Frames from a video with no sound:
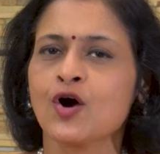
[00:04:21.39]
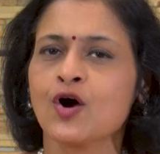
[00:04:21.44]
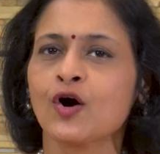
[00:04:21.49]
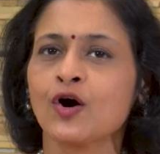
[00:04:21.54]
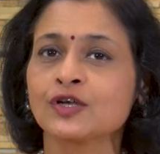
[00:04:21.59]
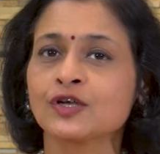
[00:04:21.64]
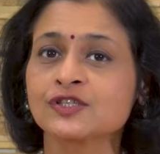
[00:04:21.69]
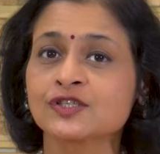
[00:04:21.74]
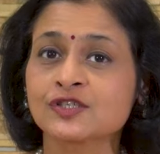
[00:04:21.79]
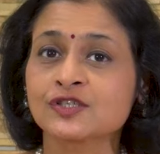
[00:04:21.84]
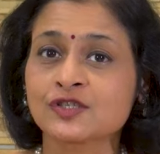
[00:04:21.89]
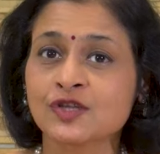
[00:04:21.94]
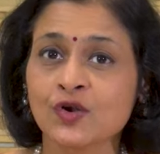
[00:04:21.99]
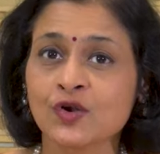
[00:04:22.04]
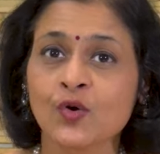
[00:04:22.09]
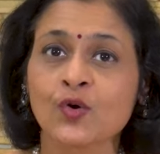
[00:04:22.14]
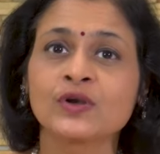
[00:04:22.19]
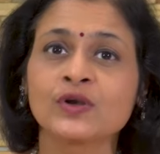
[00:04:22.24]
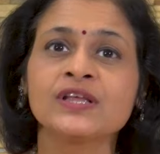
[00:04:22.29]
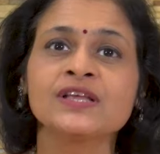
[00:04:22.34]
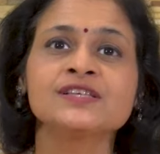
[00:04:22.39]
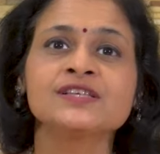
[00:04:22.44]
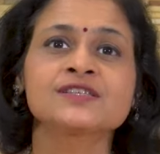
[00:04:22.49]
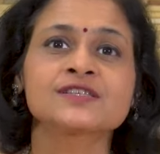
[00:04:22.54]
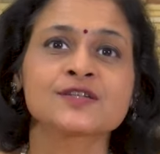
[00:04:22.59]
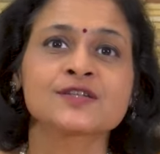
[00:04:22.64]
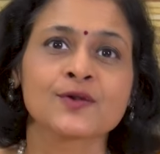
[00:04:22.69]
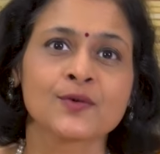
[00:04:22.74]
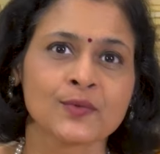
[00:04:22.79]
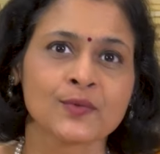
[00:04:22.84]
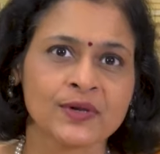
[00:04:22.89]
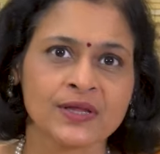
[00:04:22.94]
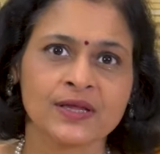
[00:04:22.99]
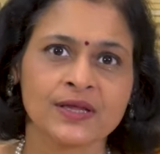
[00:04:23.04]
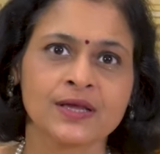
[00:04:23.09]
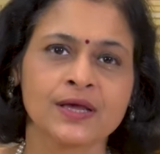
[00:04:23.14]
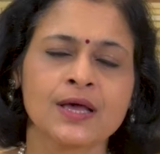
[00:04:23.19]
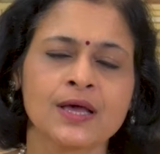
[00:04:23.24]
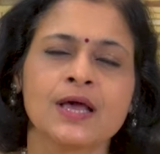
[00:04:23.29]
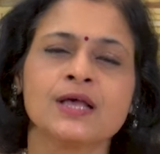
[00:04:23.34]
or slowly,
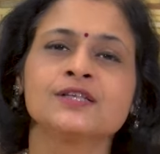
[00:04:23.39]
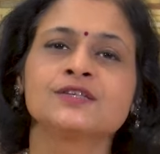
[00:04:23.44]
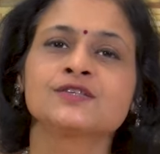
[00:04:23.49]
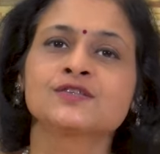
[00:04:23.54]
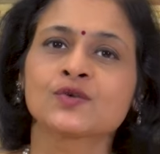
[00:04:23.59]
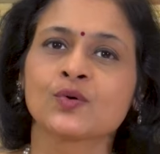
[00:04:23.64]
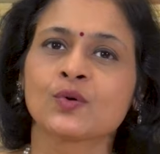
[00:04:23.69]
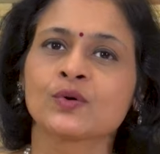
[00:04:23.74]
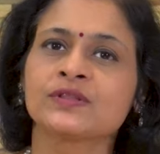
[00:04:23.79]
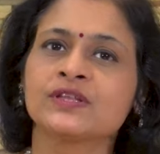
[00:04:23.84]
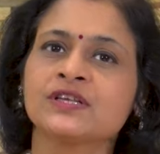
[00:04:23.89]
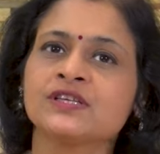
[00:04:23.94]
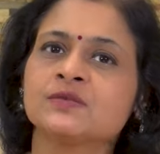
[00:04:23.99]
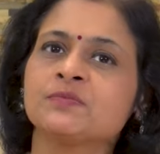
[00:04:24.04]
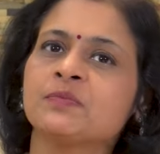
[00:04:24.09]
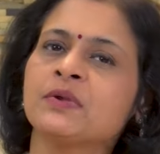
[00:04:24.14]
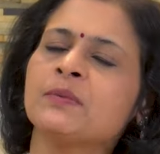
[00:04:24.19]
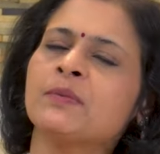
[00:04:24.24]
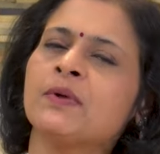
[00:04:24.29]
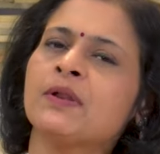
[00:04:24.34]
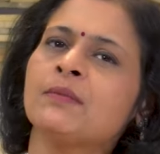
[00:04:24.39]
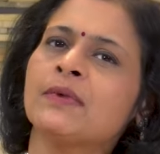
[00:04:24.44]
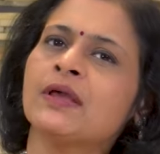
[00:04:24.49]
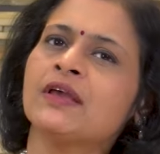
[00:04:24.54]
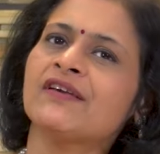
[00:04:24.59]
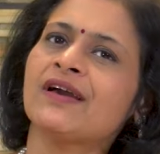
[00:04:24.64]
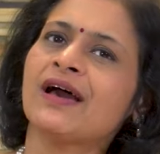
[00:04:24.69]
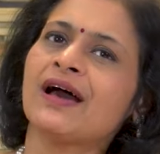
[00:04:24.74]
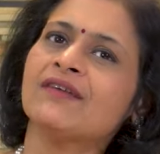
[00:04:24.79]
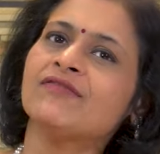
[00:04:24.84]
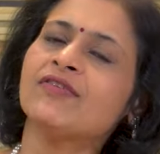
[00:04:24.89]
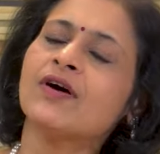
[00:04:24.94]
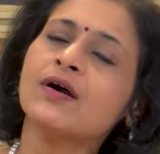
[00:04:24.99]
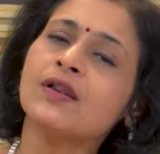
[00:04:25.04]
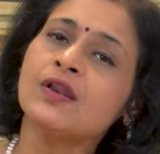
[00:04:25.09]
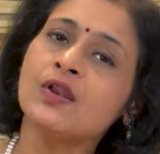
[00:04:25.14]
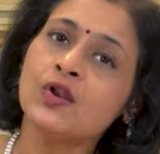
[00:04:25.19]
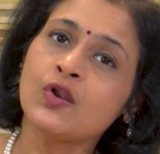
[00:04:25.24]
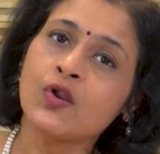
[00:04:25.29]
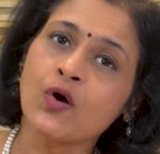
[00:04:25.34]
slowly. So these people may have a
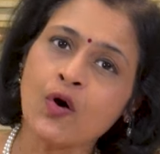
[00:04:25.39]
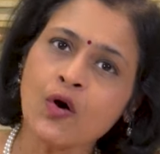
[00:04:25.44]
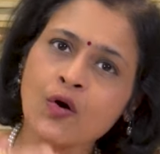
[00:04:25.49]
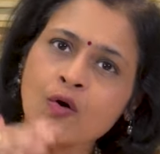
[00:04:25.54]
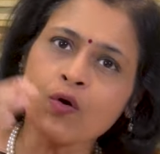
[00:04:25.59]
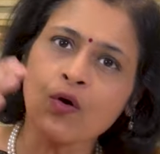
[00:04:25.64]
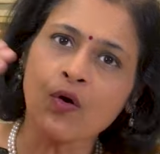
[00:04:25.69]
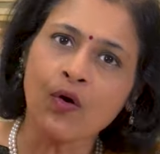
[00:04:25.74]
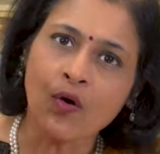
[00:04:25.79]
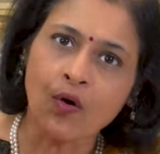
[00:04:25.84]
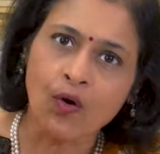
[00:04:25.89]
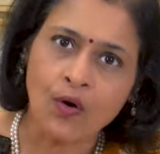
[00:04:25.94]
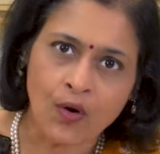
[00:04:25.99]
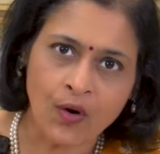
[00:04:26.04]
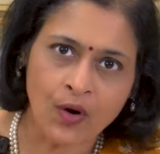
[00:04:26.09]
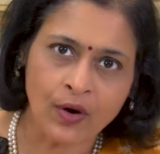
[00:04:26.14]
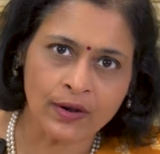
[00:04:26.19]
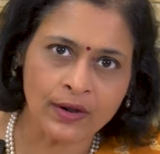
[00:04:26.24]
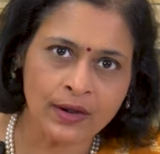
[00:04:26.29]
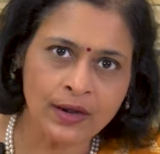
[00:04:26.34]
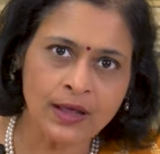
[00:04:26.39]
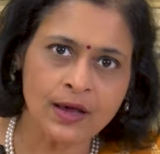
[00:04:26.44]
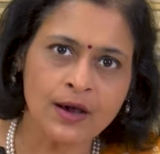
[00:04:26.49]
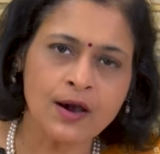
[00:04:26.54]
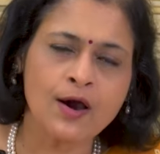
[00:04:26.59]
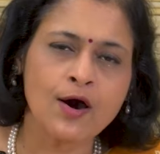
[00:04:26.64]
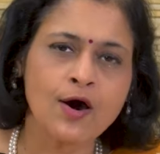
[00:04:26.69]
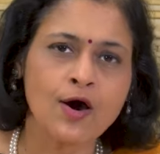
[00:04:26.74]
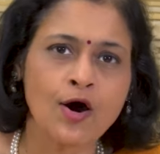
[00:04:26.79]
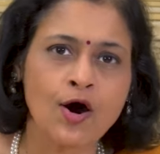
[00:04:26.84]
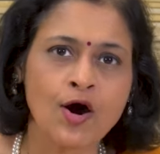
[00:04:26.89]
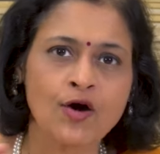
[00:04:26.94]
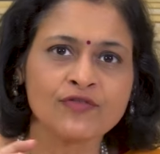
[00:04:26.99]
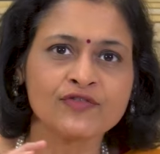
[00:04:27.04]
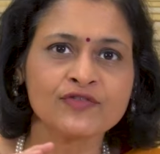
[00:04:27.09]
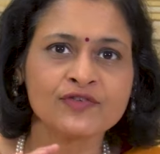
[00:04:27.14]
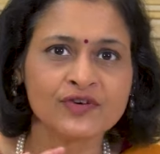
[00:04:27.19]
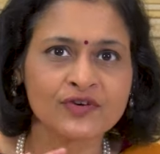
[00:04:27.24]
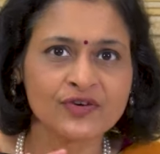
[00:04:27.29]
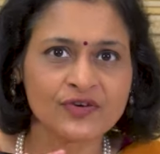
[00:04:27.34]
long haul
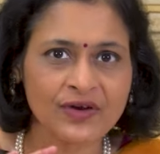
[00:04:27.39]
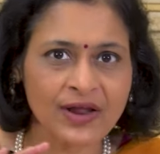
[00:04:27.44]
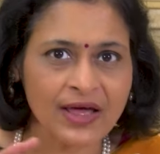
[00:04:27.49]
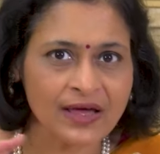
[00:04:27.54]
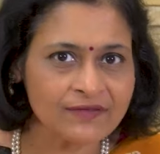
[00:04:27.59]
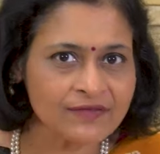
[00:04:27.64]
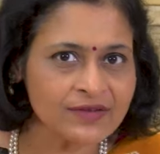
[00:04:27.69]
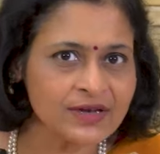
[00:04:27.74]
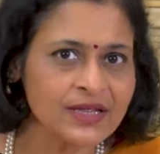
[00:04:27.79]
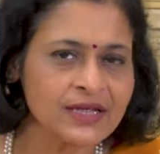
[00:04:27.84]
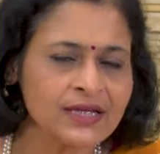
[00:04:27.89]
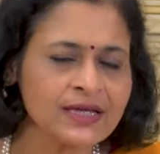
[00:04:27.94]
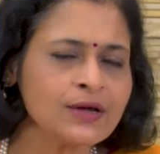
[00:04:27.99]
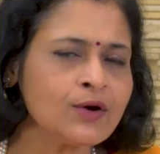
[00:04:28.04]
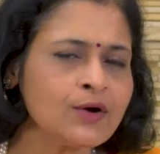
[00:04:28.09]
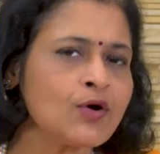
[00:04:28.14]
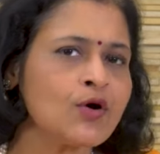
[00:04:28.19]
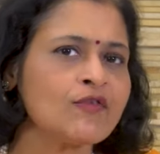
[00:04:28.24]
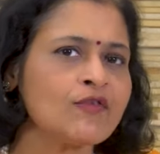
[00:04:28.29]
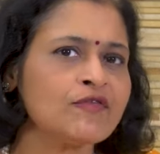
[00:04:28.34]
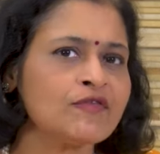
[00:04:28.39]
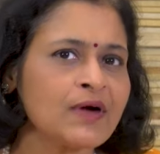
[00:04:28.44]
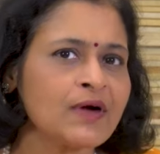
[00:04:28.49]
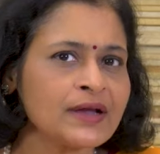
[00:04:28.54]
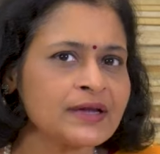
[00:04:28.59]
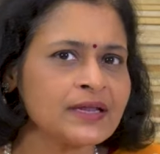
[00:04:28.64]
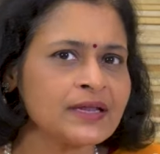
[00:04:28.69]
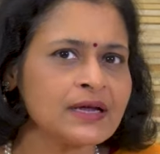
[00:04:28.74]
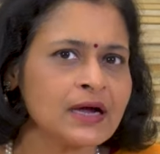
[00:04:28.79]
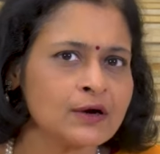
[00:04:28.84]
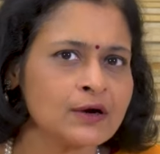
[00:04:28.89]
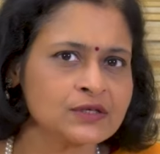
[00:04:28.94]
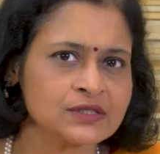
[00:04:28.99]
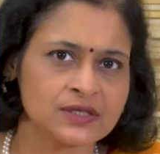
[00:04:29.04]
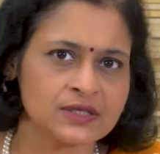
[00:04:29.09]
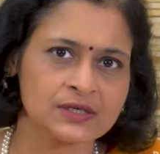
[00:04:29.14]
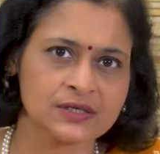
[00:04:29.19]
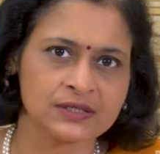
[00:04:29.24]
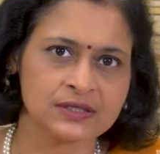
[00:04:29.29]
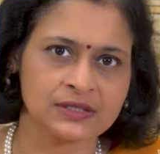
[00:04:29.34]
of traveling or fighting out
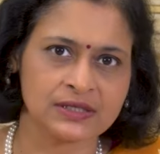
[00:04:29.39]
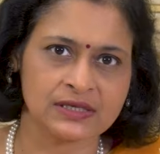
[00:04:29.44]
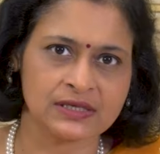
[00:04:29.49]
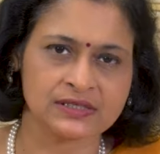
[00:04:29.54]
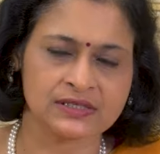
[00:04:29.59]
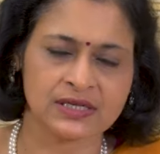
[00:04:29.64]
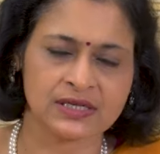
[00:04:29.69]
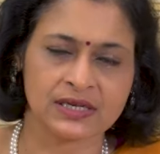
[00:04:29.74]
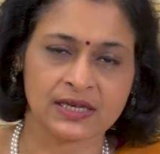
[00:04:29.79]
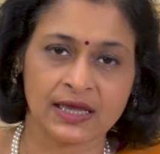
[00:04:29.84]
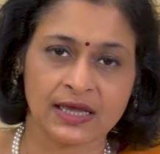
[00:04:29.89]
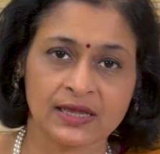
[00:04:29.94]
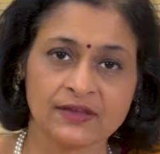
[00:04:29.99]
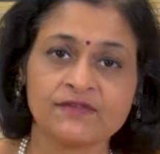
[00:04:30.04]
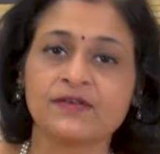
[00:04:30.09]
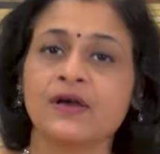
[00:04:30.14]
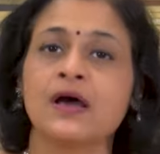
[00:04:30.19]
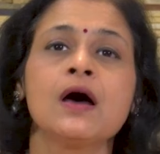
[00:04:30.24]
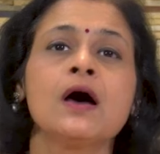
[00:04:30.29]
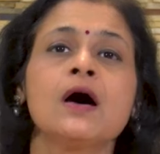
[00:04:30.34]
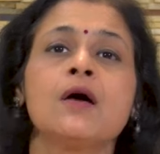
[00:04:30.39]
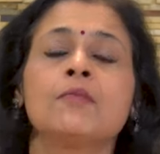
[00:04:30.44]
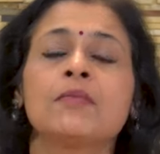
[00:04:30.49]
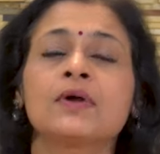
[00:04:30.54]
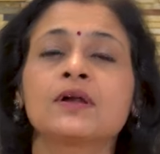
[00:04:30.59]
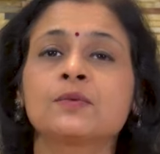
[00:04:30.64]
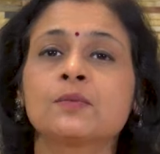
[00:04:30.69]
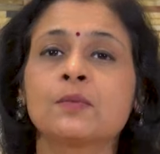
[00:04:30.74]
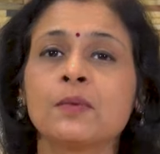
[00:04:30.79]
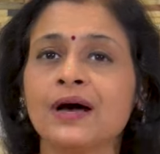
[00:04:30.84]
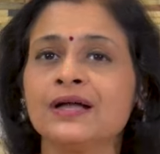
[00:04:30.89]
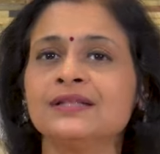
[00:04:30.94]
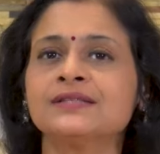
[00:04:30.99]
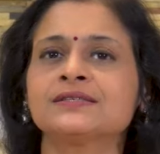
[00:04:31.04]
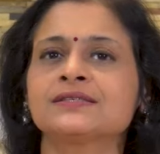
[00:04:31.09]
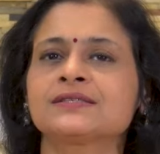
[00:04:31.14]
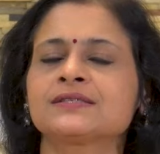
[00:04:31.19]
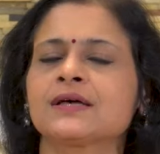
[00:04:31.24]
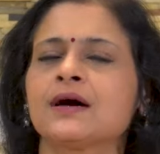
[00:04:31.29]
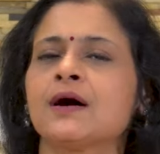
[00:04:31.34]
certain things in life, but
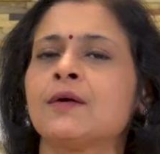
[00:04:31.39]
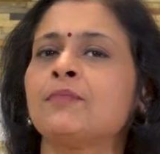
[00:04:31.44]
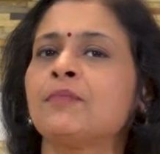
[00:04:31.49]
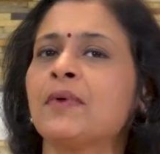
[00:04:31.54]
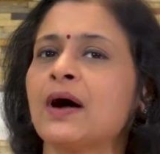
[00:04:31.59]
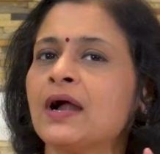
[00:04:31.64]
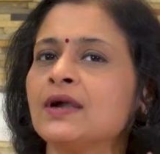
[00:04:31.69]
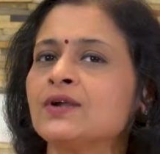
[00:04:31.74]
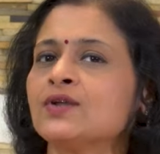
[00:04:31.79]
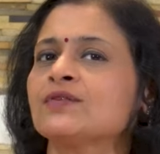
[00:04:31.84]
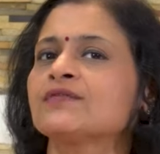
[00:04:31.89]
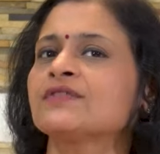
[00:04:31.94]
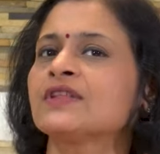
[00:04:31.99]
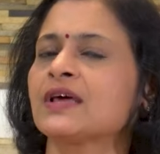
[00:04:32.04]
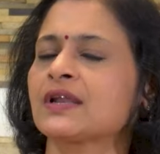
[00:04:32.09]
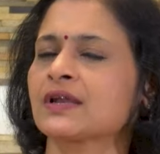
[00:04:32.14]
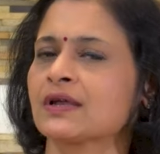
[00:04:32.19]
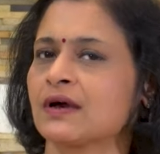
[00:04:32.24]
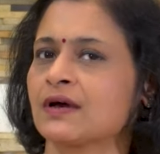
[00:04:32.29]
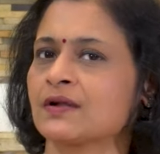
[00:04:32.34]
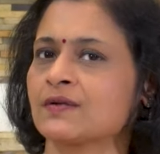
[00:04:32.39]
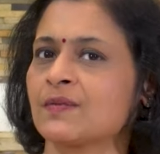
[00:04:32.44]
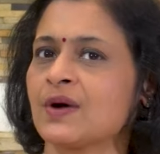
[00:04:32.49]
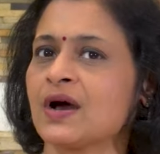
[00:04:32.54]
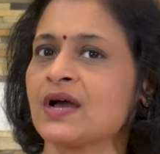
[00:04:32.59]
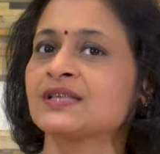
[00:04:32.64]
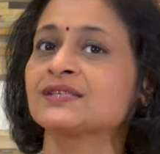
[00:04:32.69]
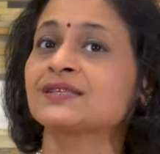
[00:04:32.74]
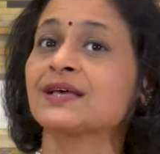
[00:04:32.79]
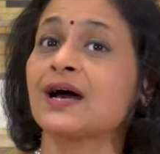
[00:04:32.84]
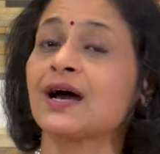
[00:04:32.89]
once a part of their karma is